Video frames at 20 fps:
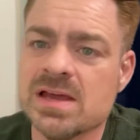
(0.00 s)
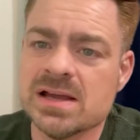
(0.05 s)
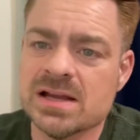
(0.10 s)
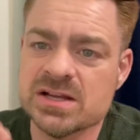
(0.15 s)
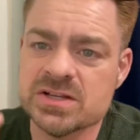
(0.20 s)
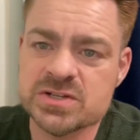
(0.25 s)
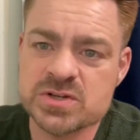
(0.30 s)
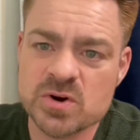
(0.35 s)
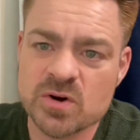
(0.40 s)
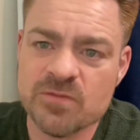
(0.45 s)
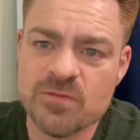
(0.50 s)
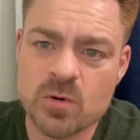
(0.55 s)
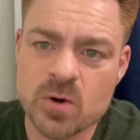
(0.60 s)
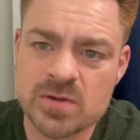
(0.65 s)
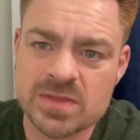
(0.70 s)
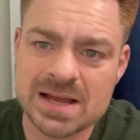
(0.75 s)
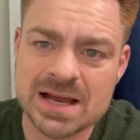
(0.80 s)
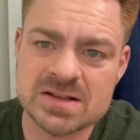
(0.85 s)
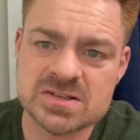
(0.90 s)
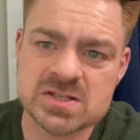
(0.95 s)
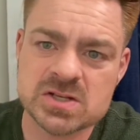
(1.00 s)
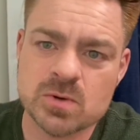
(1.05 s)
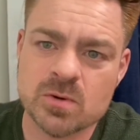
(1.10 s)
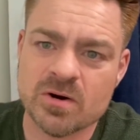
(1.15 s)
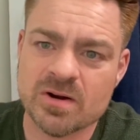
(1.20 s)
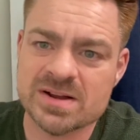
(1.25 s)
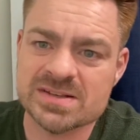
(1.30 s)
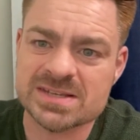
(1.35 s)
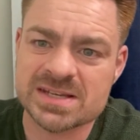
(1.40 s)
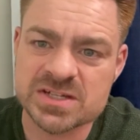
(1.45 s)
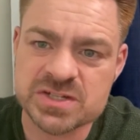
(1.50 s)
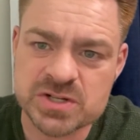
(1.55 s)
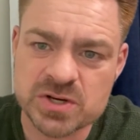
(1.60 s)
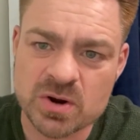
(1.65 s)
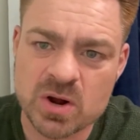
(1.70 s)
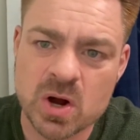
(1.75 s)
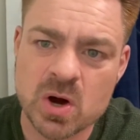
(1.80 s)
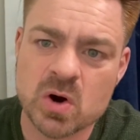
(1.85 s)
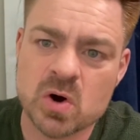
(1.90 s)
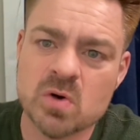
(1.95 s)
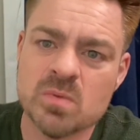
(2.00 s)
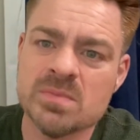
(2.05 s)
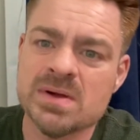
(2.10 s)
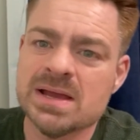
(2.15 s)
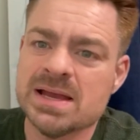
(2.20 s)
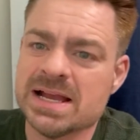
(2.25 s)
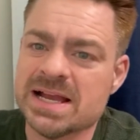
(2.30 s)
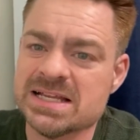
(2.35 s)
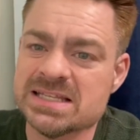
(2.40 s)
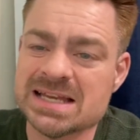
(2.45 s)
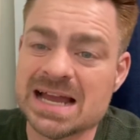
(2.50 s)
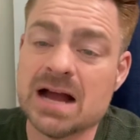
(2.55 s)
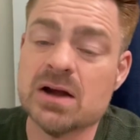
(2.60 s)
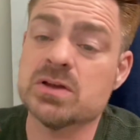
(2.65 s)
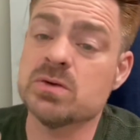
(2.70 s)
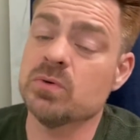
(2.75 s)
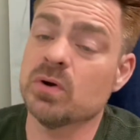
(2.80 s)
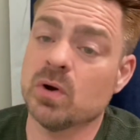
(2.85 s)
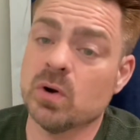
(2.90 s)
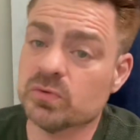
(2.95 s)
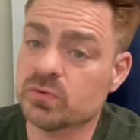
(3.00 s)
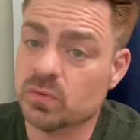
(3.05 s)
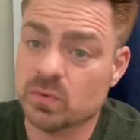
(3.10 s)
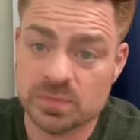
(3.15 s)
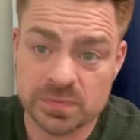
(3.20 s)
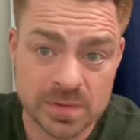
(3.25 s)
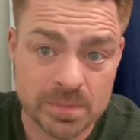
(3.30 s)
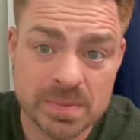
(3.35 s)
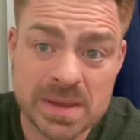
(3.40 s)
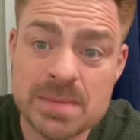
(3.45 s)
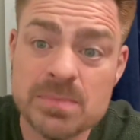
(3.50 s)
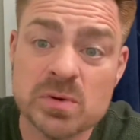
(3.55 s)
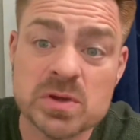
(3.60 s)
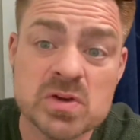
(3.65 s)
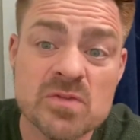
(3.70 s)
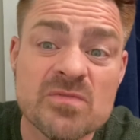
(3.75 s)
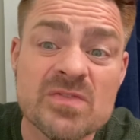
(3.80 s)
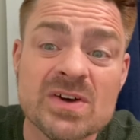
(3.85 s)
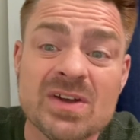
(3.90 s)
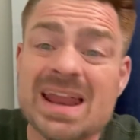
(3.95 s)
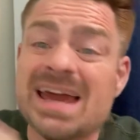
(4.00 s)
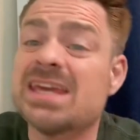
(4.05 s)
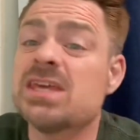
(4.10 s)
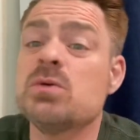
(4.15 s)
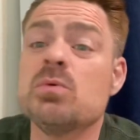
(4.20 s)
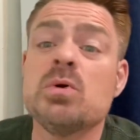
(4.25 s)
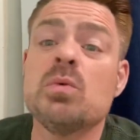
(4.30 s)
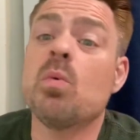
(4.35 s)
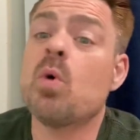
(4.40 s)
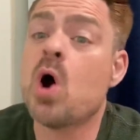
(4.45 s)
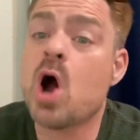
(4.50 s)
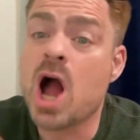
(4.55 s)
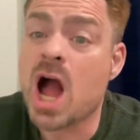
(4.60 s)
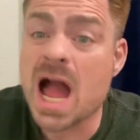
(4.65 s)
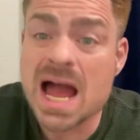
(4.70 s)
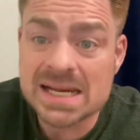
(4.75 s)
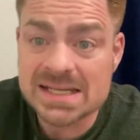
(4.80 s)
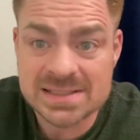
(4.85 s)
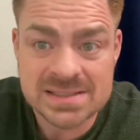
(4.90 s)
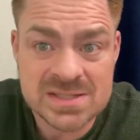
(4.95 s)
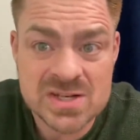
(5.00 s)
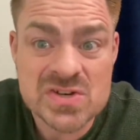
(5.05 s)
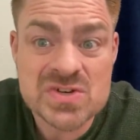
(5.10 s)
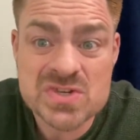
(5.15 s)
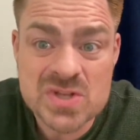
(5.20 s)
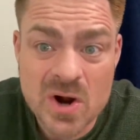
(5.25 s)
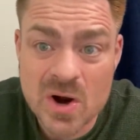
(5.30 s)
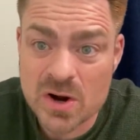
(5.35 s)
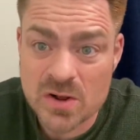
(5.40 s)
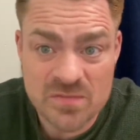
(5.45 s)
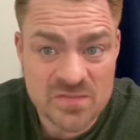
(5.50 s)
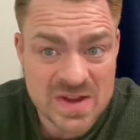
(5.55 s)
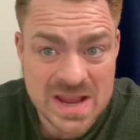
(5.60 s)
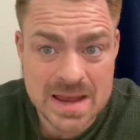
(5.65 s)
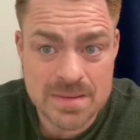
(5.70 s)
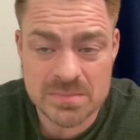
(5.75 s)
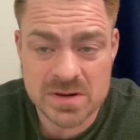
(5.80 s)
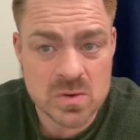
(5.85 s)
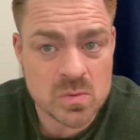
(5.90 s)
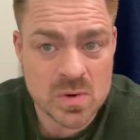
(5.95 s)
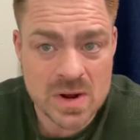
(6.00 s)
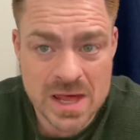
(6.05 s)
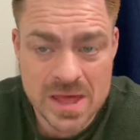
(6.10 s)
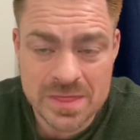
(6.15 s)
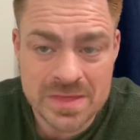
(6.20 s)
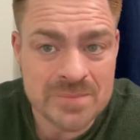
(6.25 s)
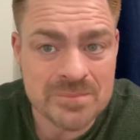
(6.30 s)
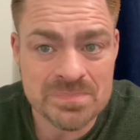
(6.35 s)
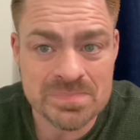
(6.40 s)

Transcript: Because your fourth house Aquarius, it's your home. It's how you would also, the people you feel like you would want to start a family with.